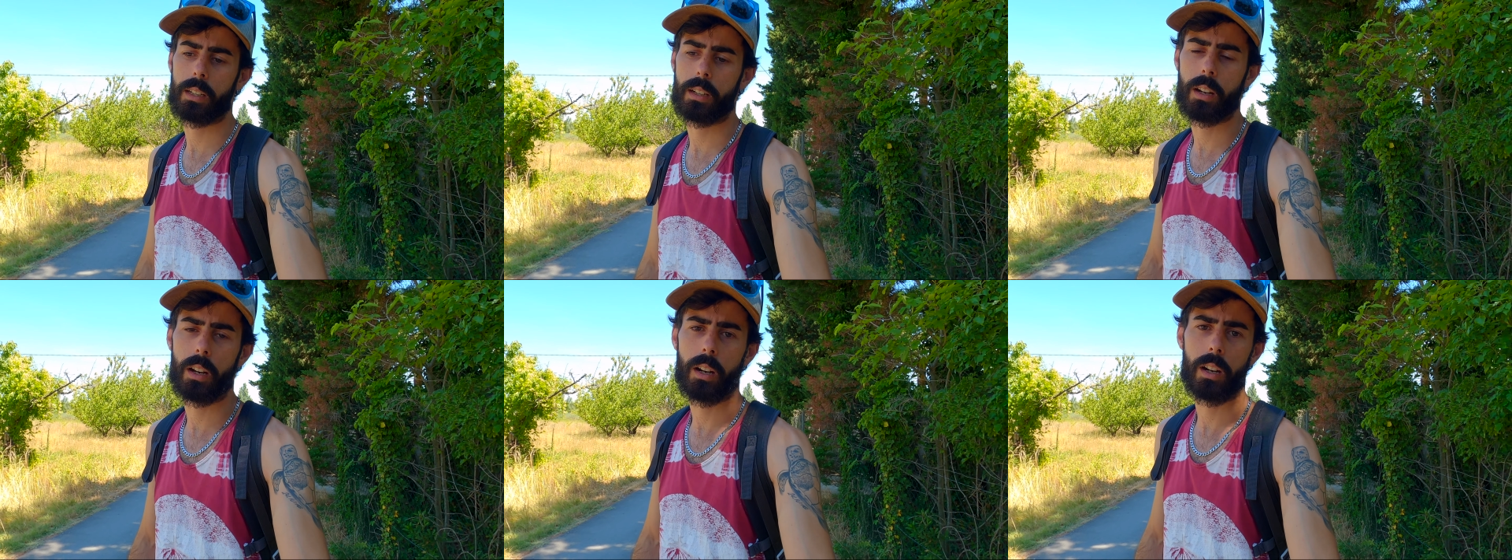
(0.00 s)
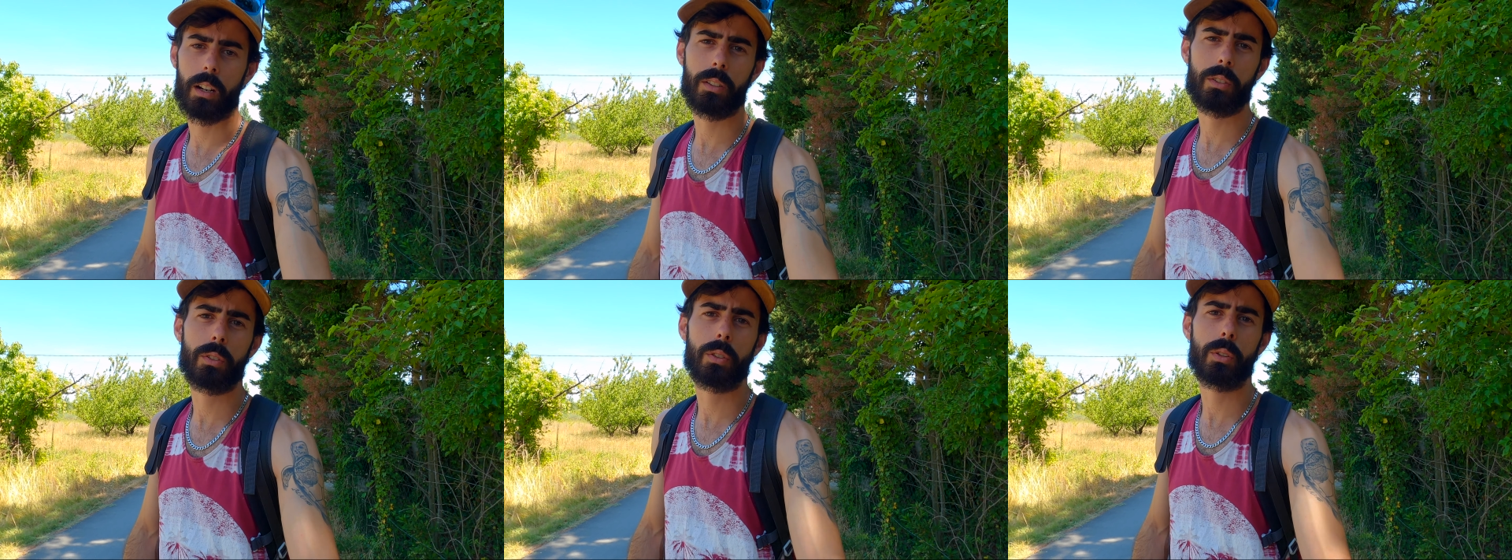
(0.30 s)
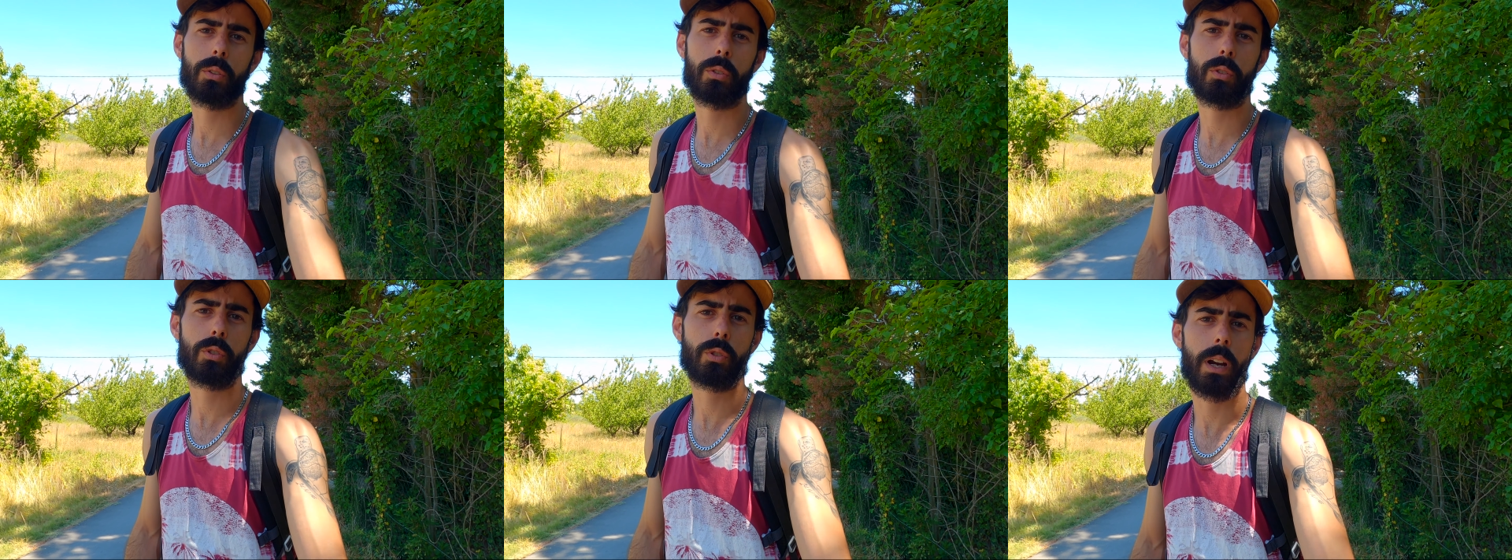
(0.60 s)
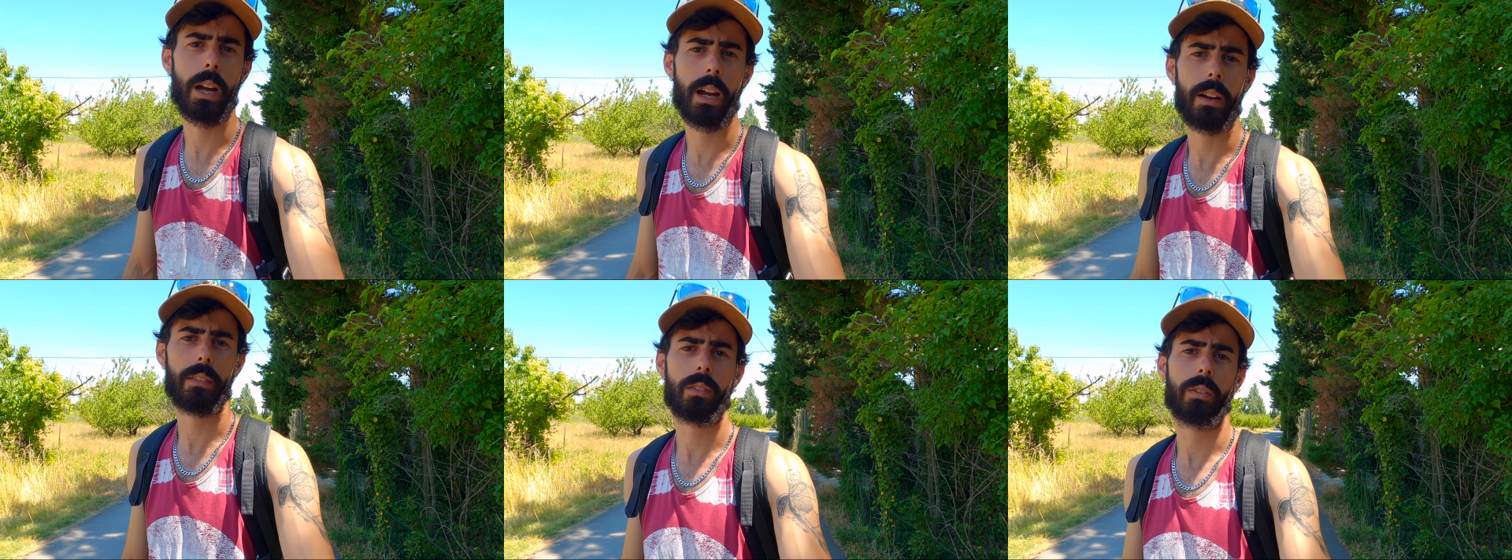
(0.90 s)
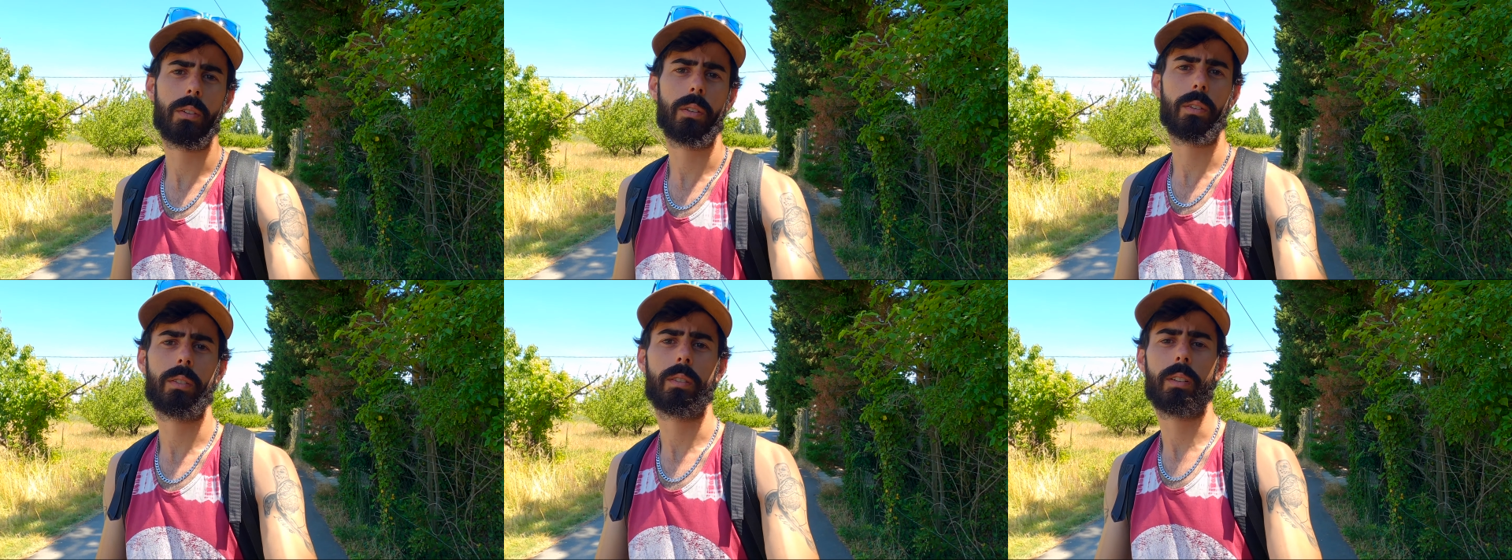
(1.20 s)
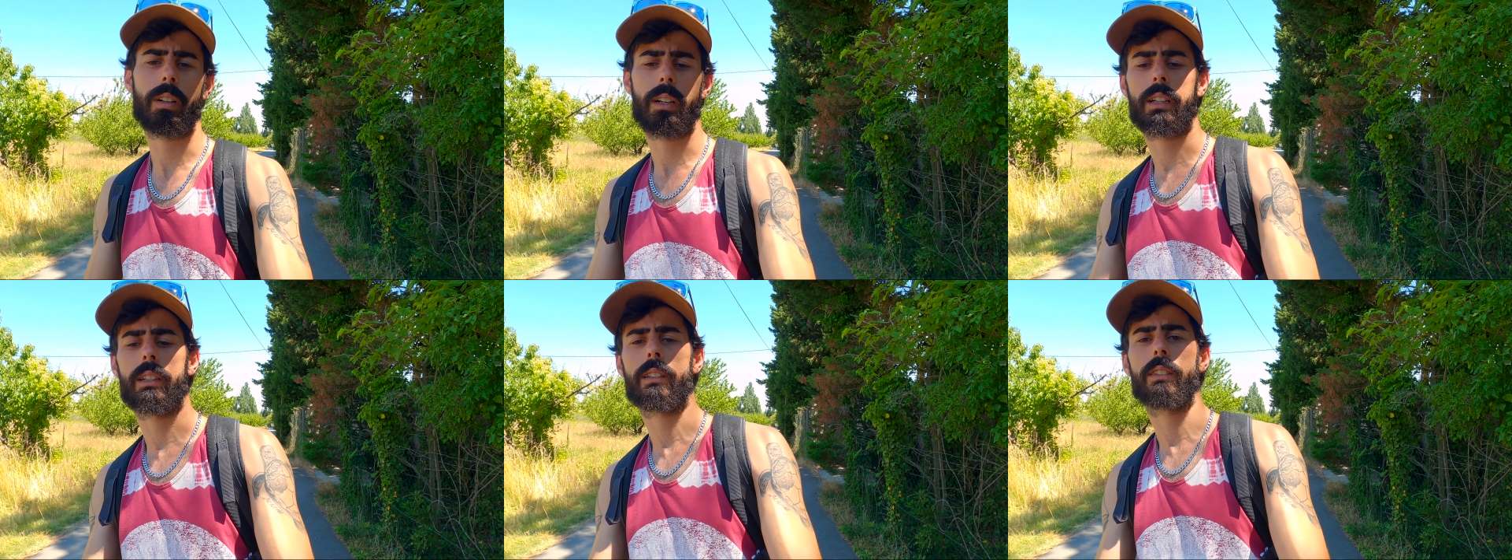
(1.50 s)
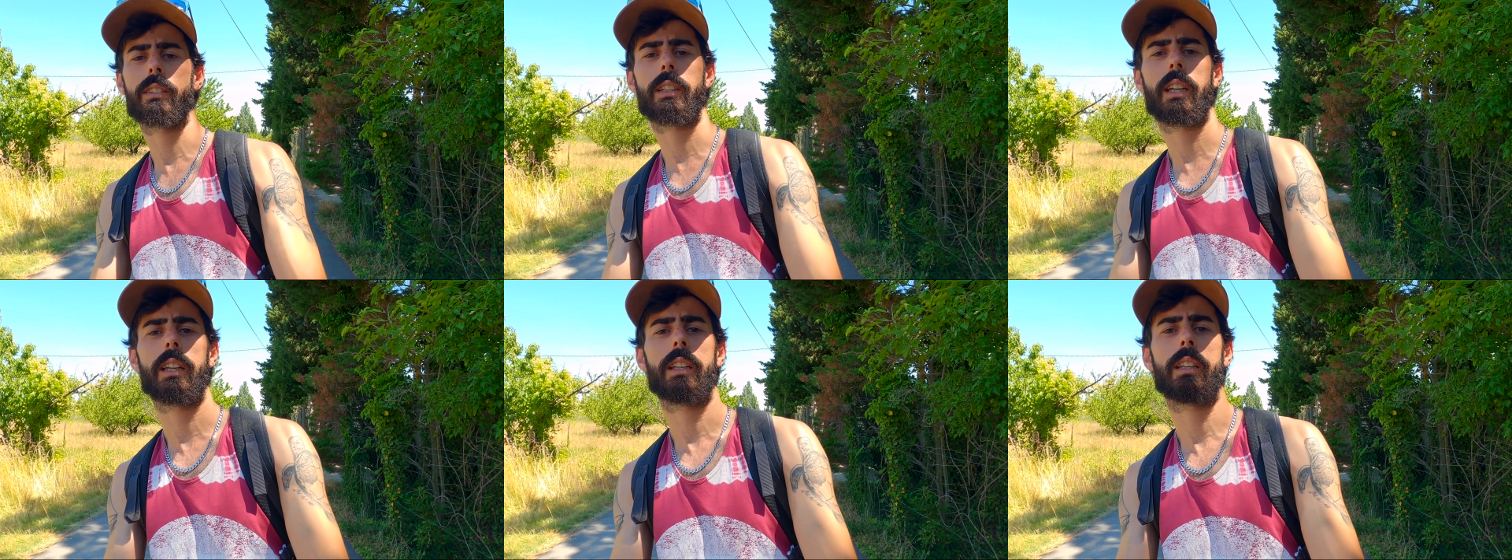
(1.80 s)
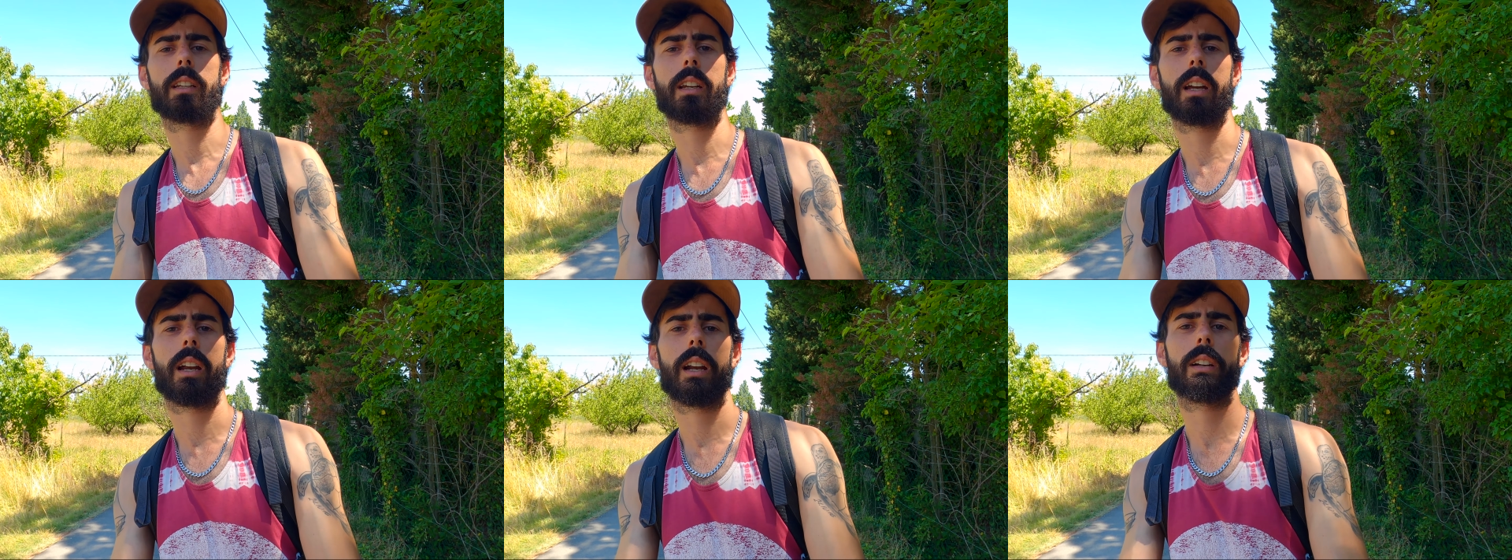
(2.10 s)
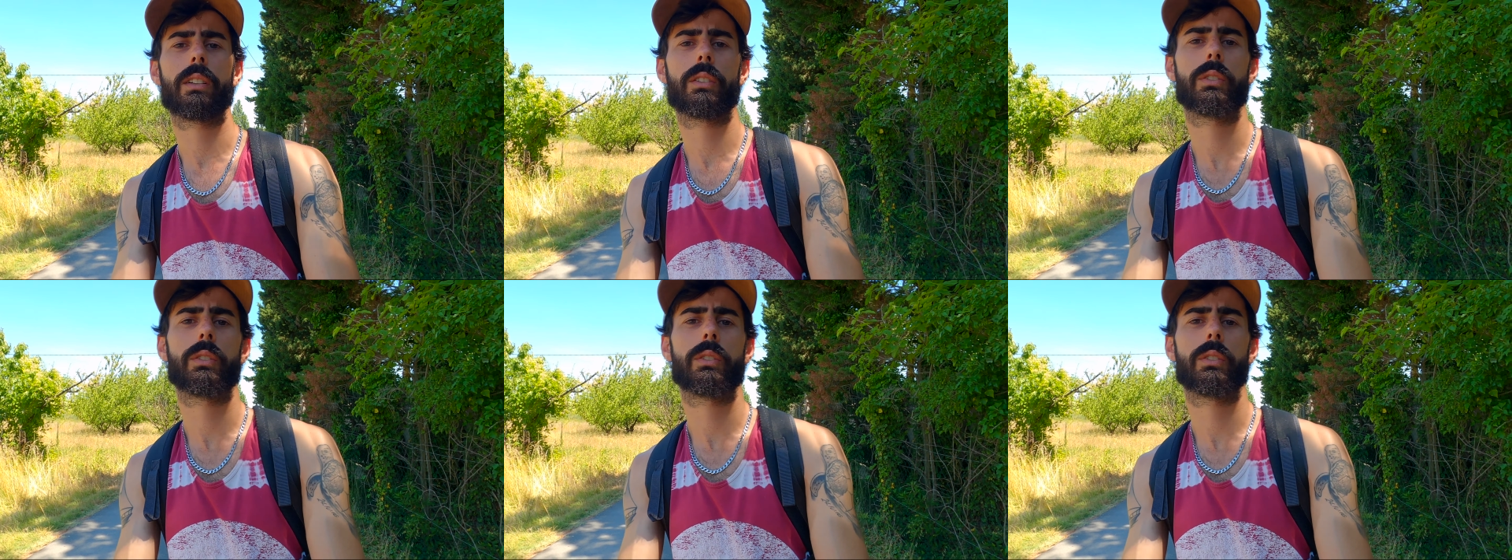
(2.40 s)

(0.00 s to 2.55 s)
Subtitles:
hard to travel and it's getting hard